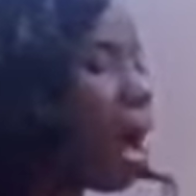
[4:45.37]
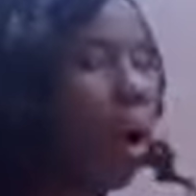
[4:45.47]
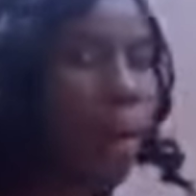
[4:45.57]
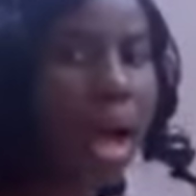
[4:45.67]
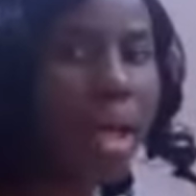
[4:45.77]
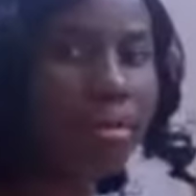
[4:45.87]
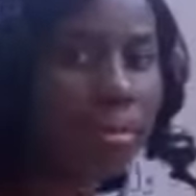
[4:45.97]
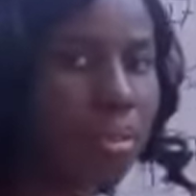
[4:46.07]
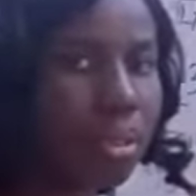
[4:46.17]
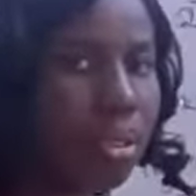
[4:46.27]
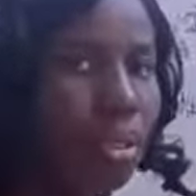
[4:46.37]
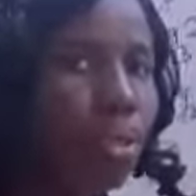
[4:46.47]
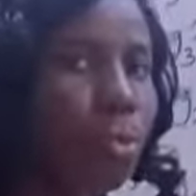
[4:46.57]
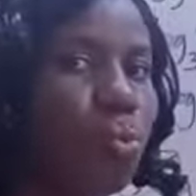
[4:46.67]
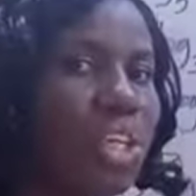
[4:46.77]
power
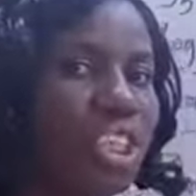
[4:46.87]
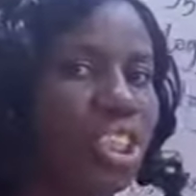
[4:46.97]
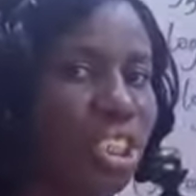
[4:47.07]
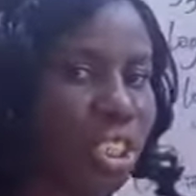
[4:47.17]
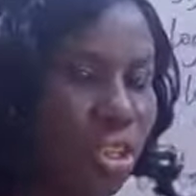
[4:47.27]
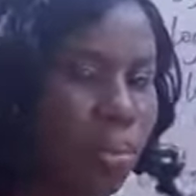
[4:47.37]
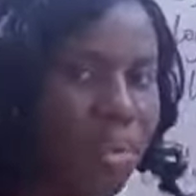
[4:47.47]
to which the